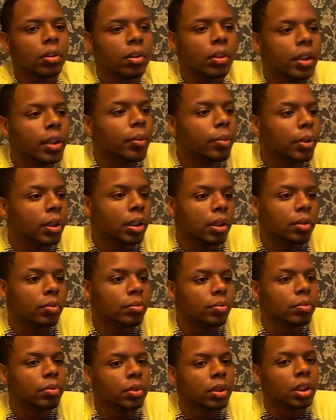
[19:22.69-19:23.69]
That really
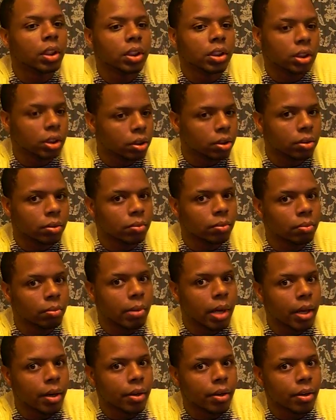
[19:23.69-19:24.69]
touched
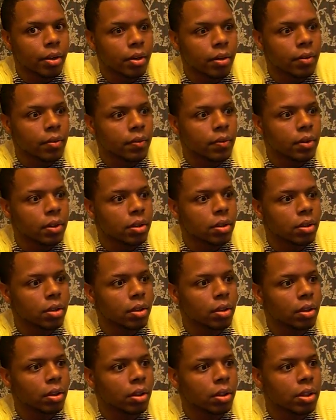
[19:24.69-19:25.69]
my nerves.
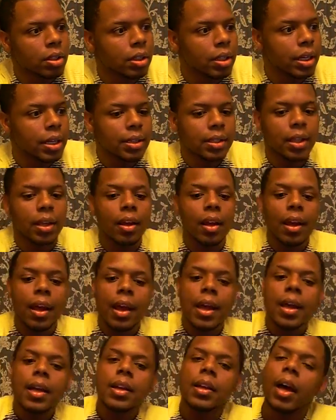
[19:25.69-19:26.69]
Because the lady said,
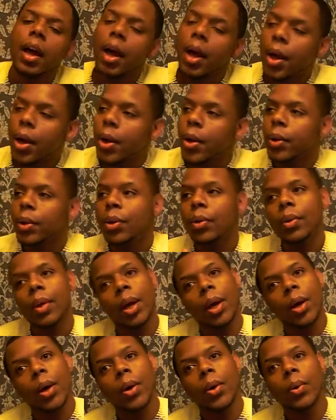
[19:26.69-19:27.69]
oh,
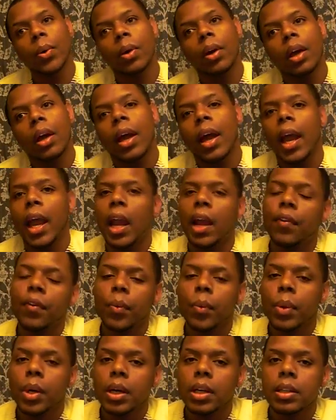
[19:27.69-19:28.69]

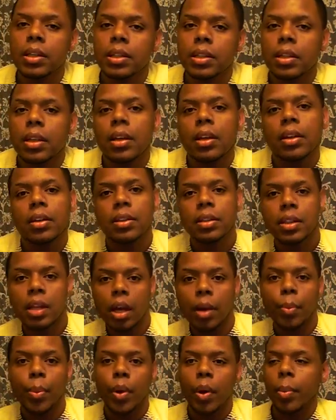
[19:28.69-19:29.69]
everyone's
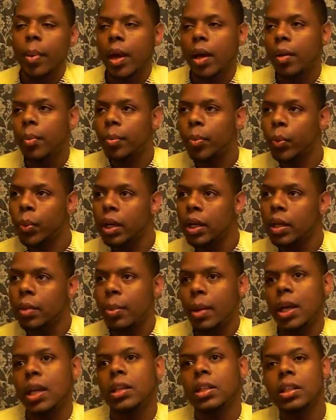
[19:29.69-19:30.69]
somber about Whitney
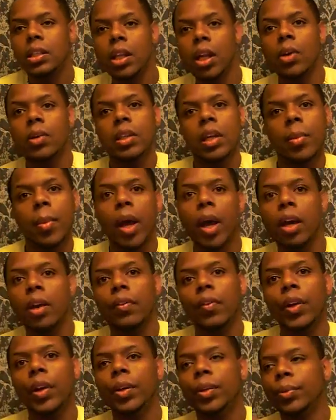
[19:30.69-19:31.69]
passing. So tell me how you
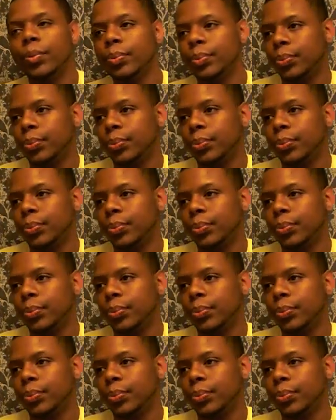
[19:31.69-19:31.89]
feel.